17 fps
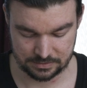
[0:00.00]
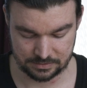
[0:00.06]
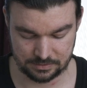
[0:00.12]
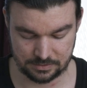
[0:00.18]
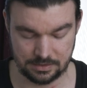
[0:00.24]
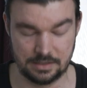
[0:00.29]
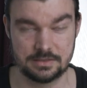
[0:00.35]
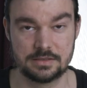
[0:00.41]

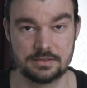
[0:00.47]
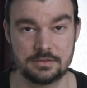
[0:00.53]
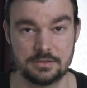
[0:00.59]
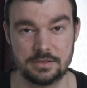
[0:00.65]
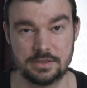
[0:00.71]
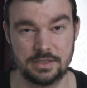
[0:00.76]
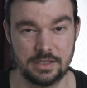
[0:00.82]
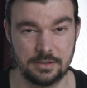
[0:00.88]
The glass is
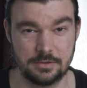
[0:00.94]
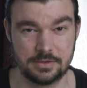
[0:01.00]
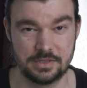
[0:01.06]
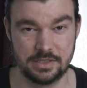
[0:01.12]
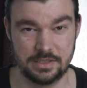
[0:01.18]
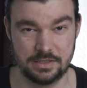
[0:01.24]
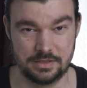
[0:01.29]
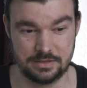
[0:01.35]
on the
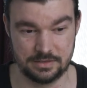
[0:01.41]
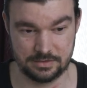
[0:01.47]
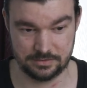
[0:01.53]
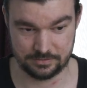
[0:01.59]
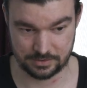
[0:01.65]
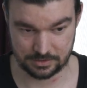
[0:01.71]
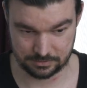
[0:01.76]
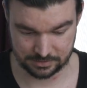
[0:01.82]
outside, as
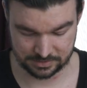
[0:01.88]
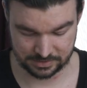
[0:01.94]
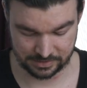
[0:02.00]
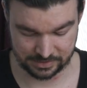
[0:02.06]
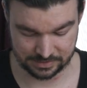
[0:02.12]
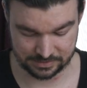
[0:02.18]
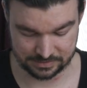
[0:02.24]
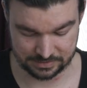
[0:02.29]
far as I
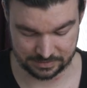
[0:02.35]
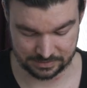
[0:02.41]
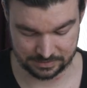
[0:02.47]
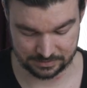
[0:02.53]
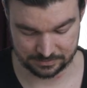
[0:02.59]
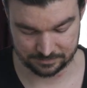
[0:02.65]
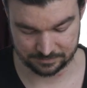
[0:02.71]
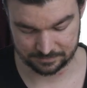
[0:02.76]
can see.